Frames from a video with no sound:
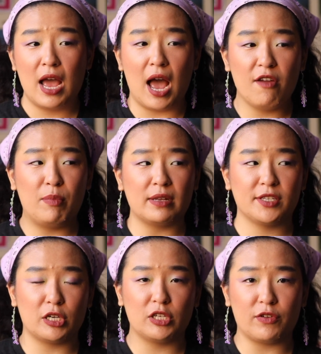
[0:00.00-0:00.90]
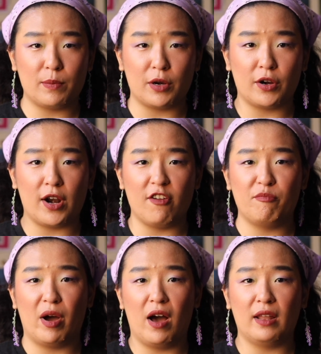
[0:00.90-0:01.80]
I've bought stickers from her. I've
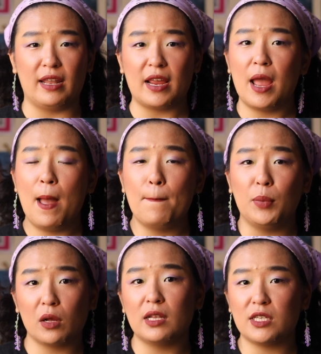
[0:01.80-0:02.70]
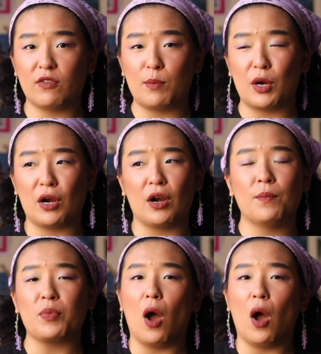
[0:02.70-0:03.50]
bought like booklets from her.